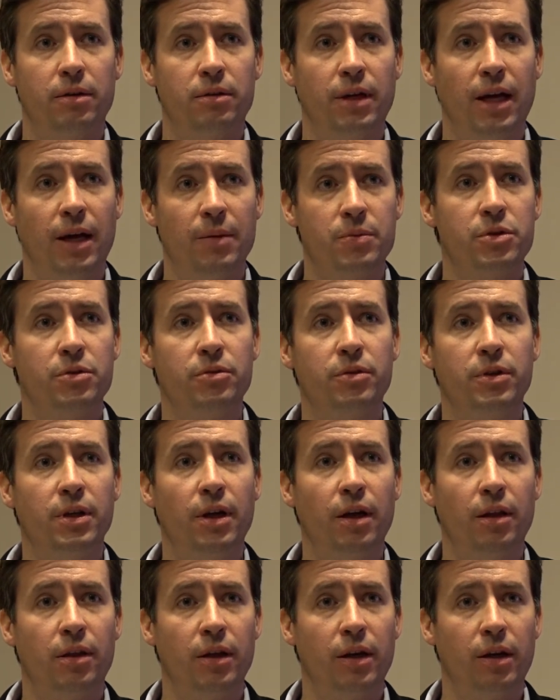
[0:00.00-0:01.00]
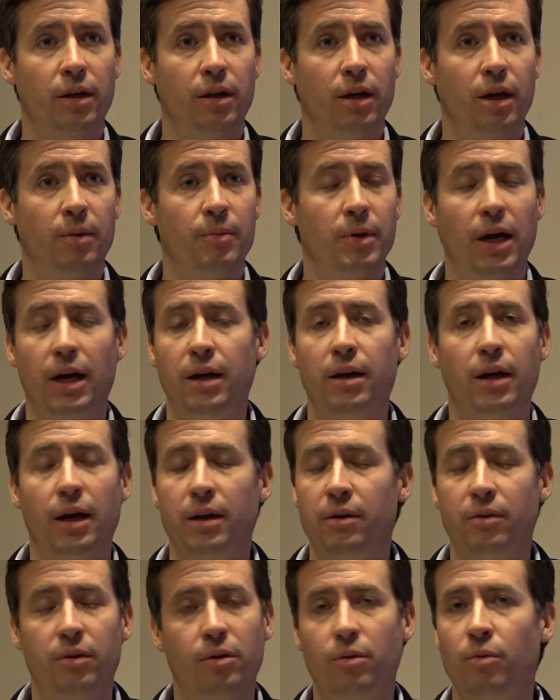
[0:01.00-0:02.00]
Absolutely nothing. I mean, I
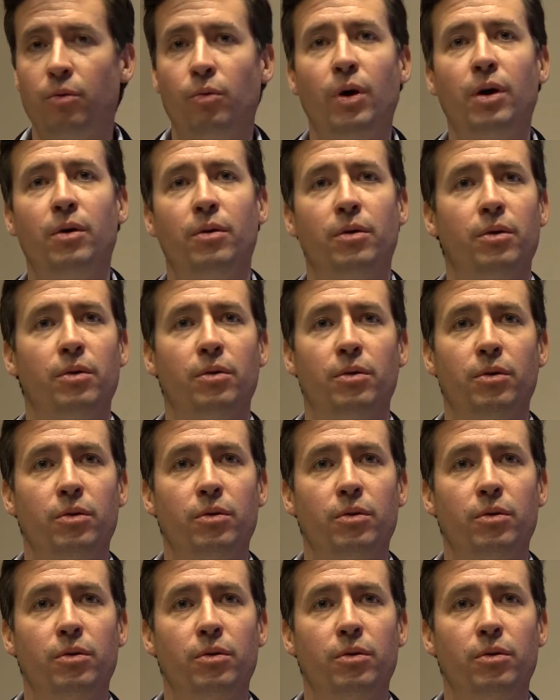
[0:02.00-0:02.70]
don't know what